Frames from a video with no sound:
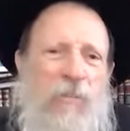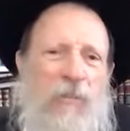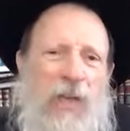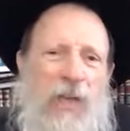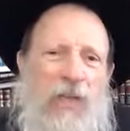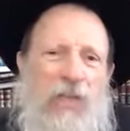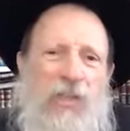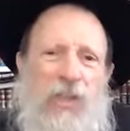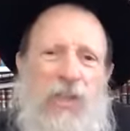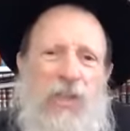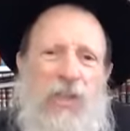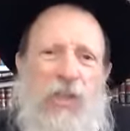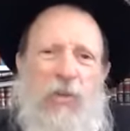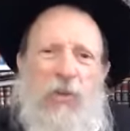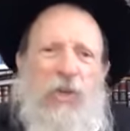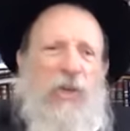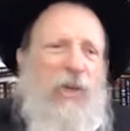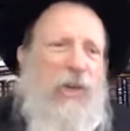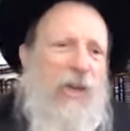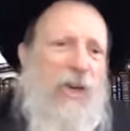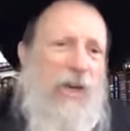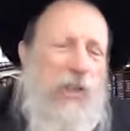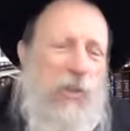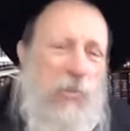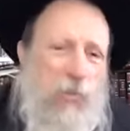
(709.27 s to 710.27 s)
I see you're an
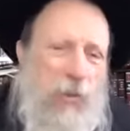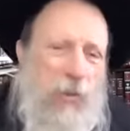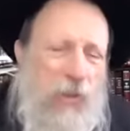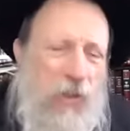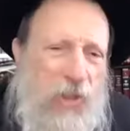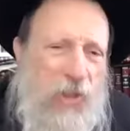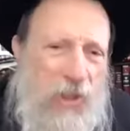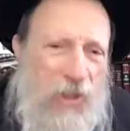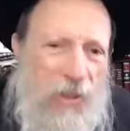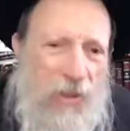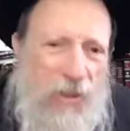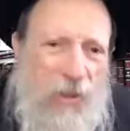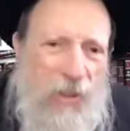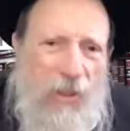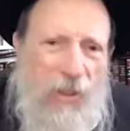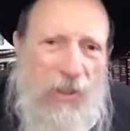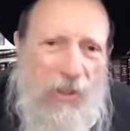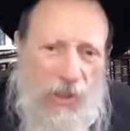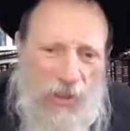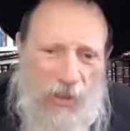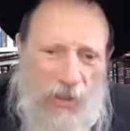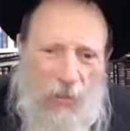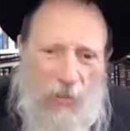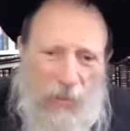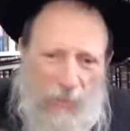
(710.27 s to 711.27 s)
honest person
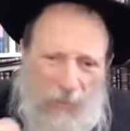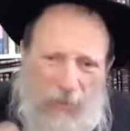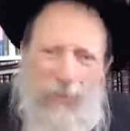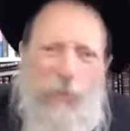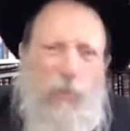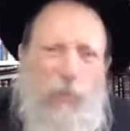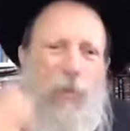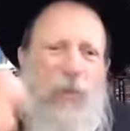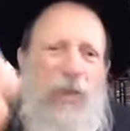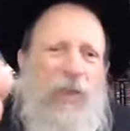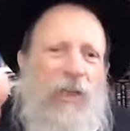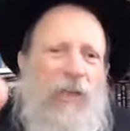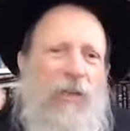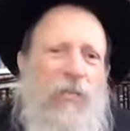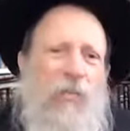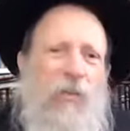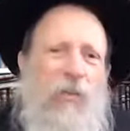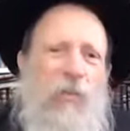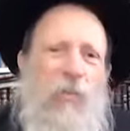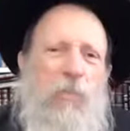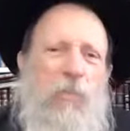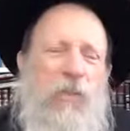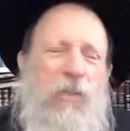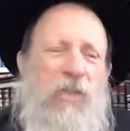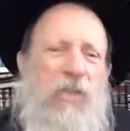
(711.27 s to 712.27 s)
you know what, maybe we can even
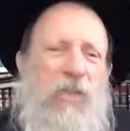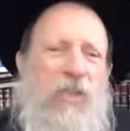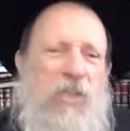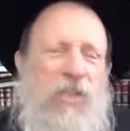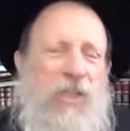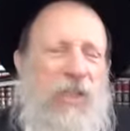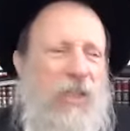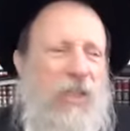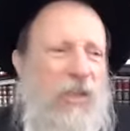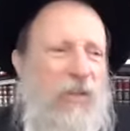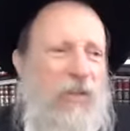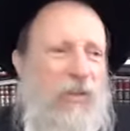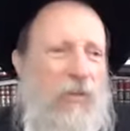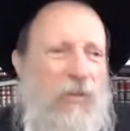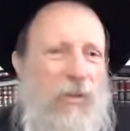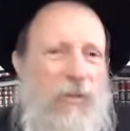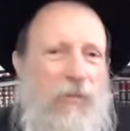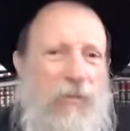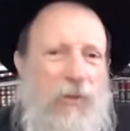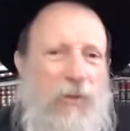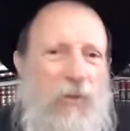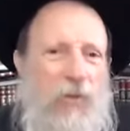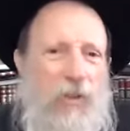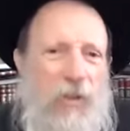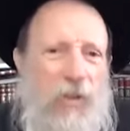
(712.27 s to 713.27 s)
do business together in the
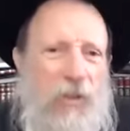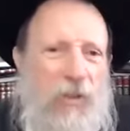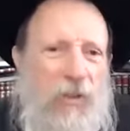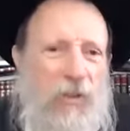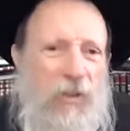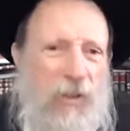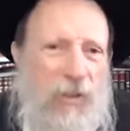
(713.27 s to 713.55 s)
future.